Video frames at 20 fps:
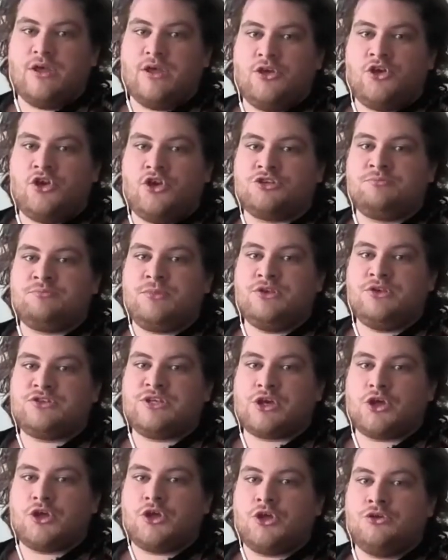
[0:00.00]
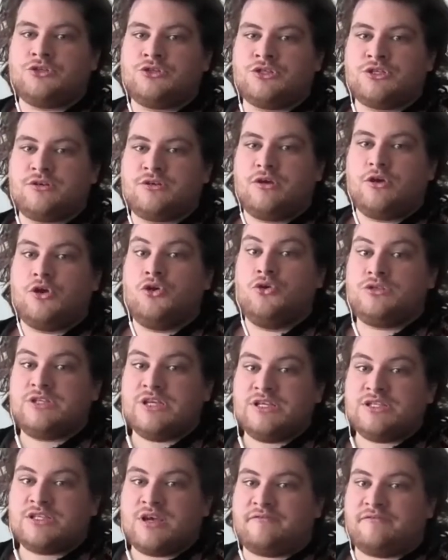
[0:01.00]
whose music oozes a,
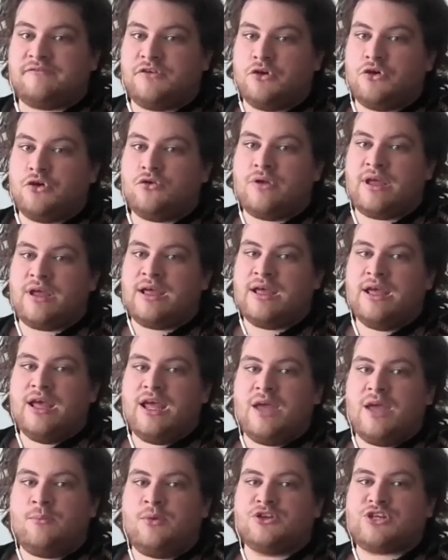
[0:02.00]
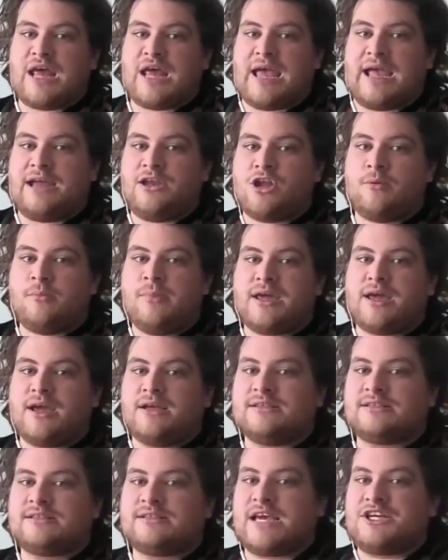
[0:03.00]
oozes a fury in which economic
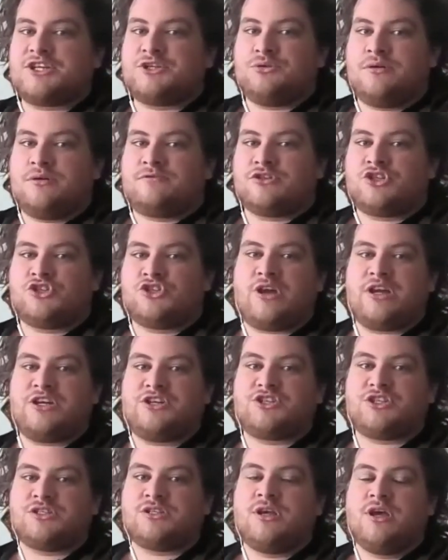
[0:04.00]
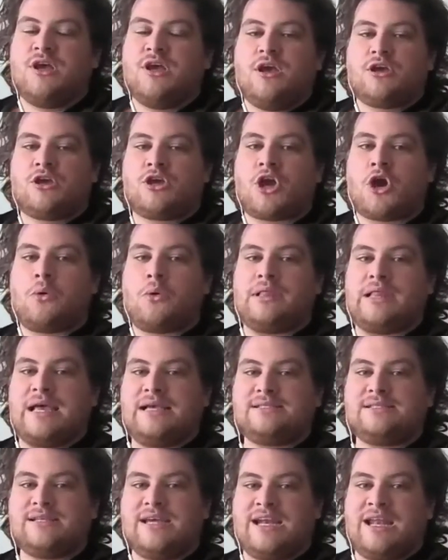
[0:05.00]
and sexual frustration
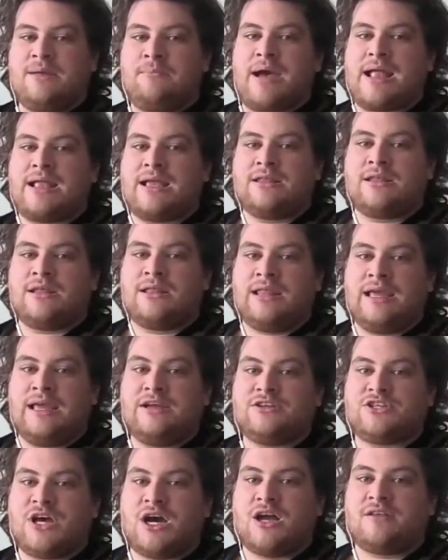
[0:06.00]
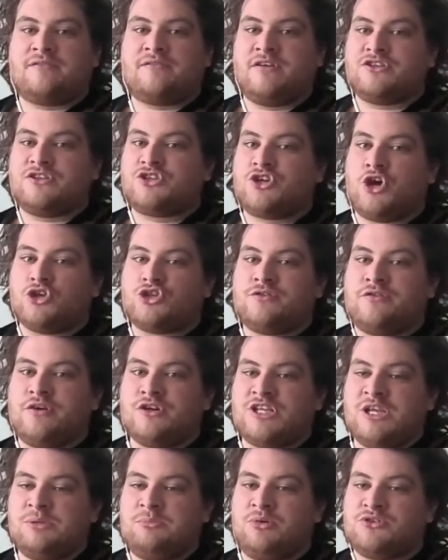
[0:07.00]
coalesce in a manner that Lyotard first
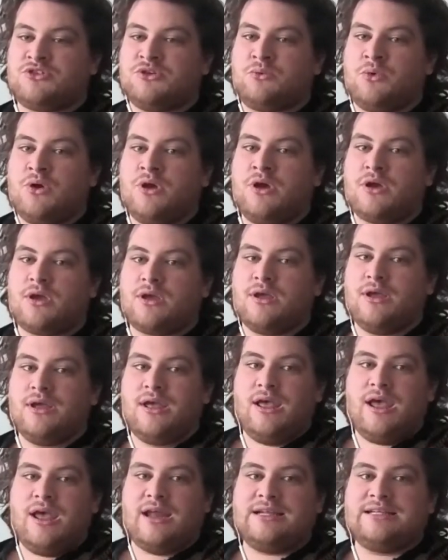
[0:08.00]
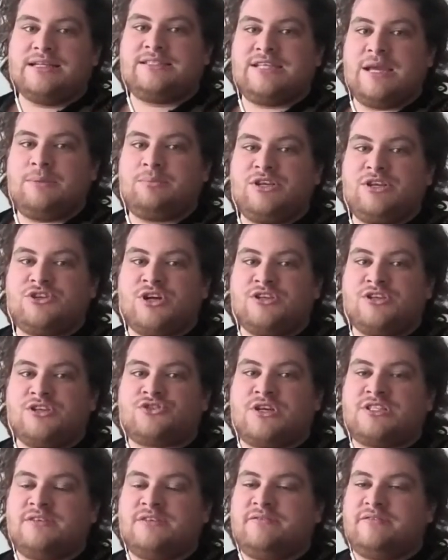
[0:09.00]
controversially put to work in his deeply
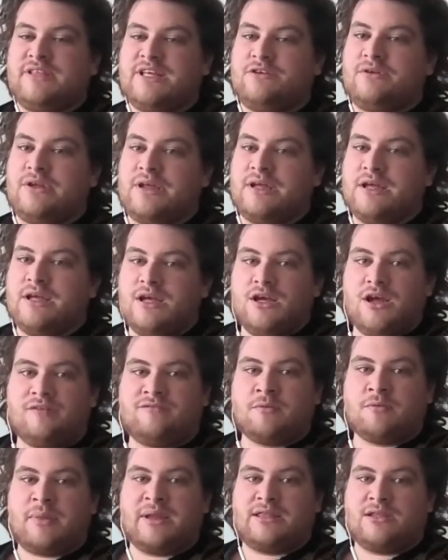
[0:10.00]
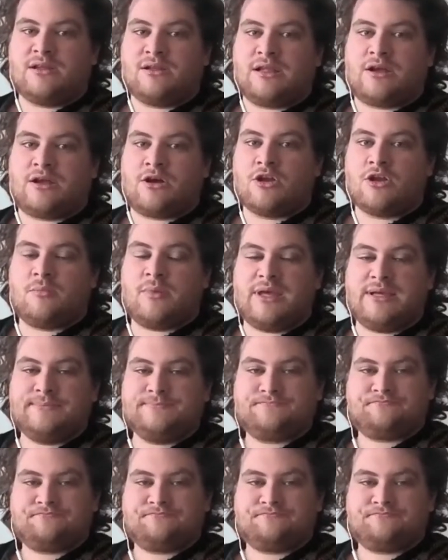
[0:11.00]
transgressive theory of libidinal economy.